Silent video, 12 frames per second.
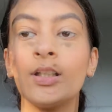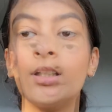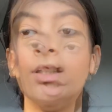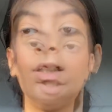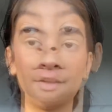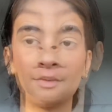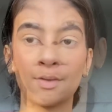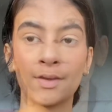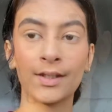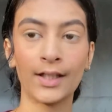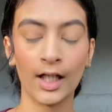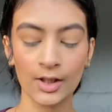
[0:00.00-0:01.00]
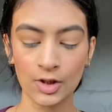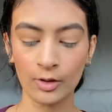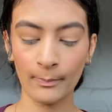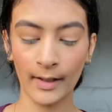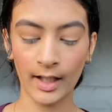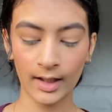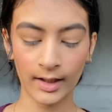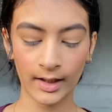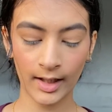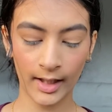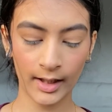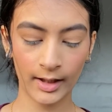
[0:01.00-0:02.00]
Alright, for the eyeshadow
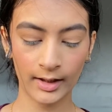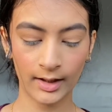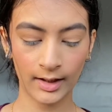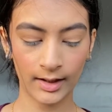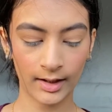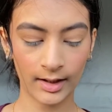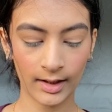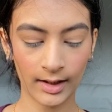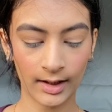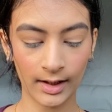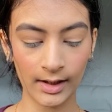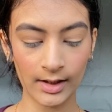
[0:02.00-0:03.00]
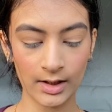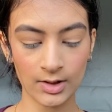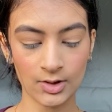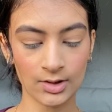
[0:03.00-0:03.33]
palette, I did the